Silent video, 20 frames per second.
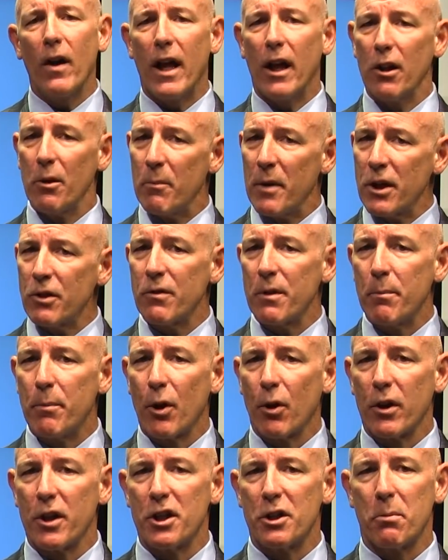elementary
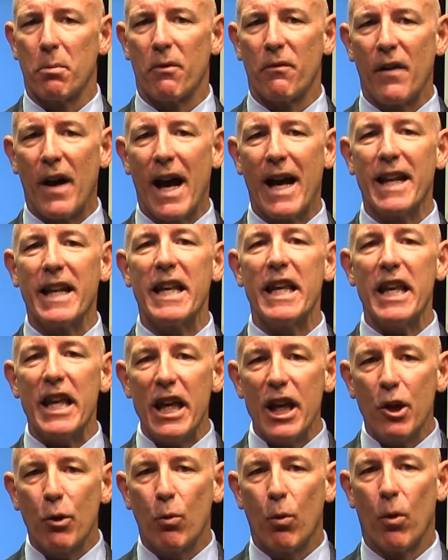buildings to provide
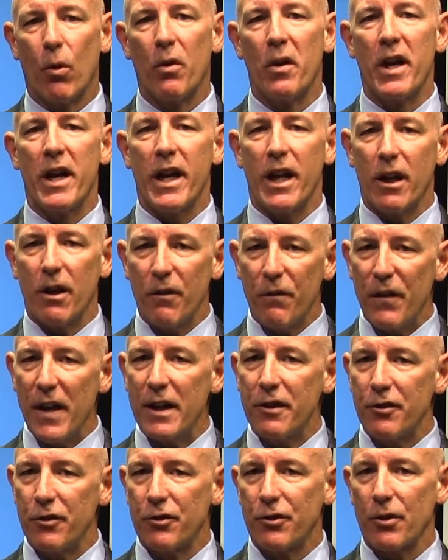equal
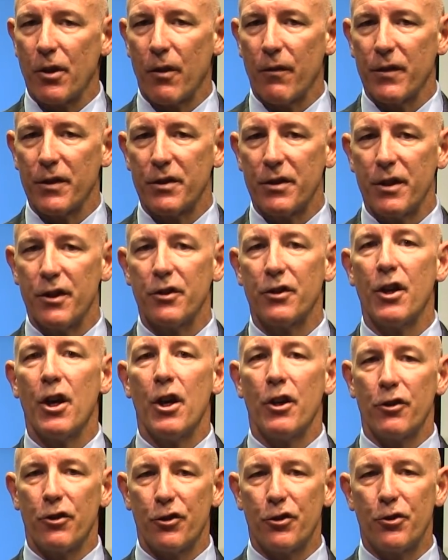intervention services
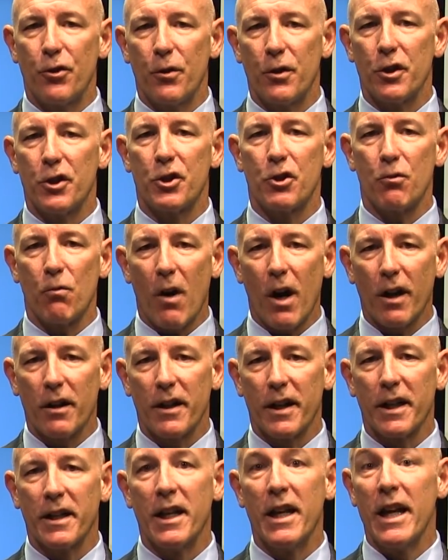to students
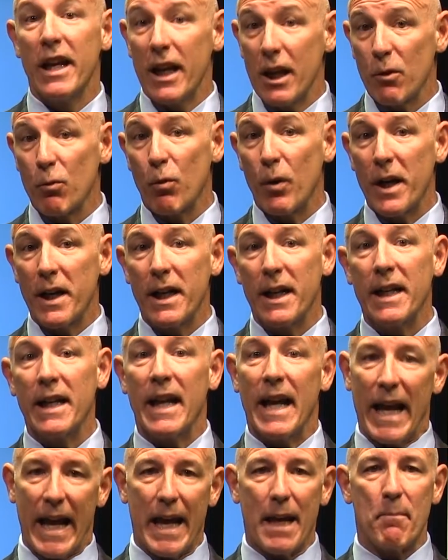struggling in
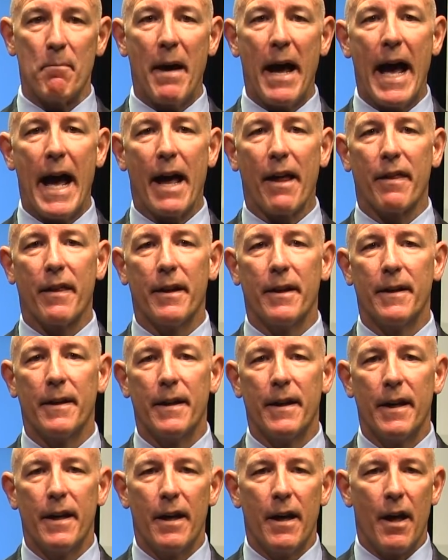reading and math.
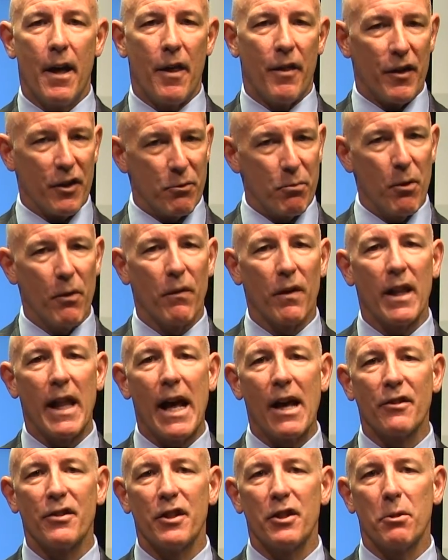This move
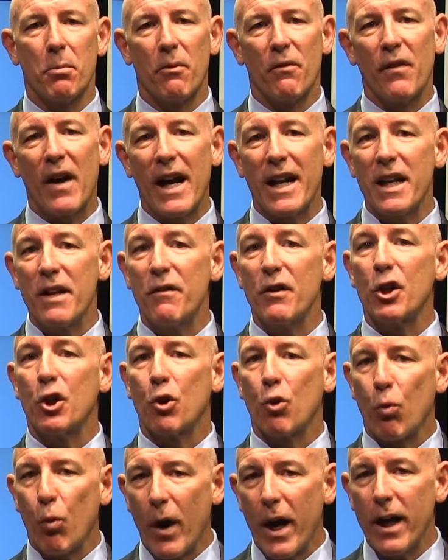allows us to provide even
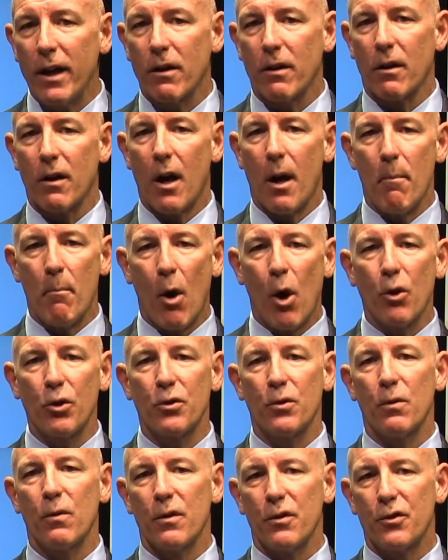greater
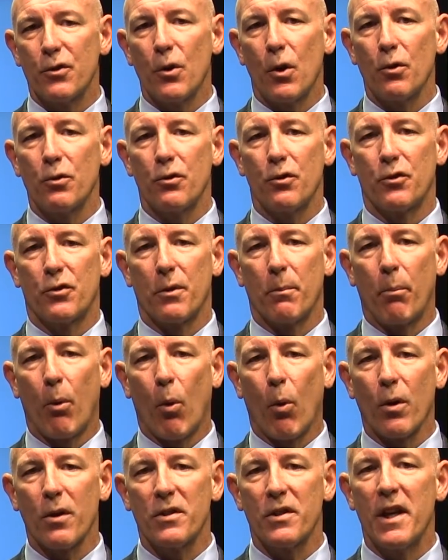emotional and social
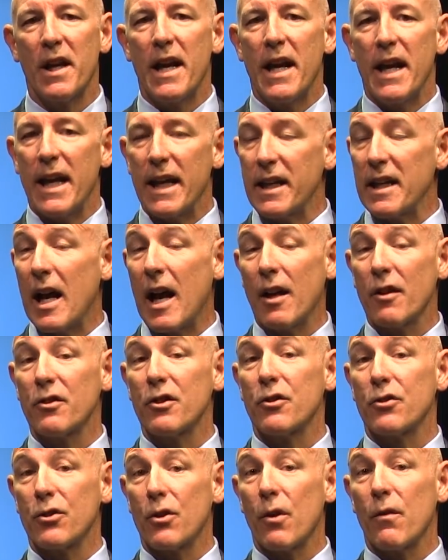supports and
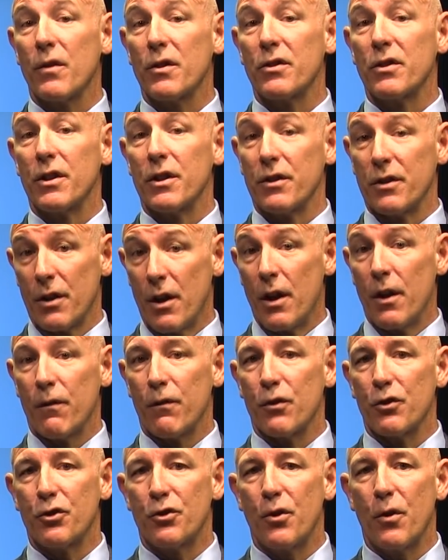counseling services
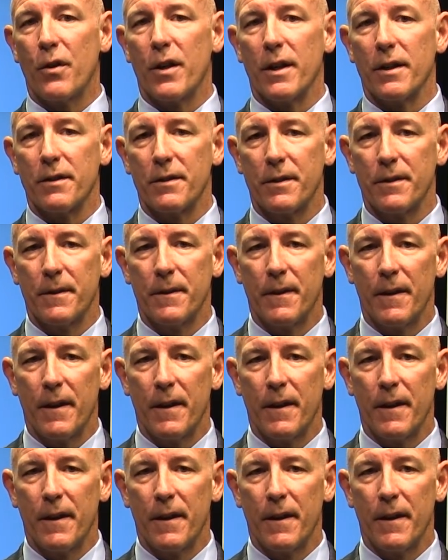for students.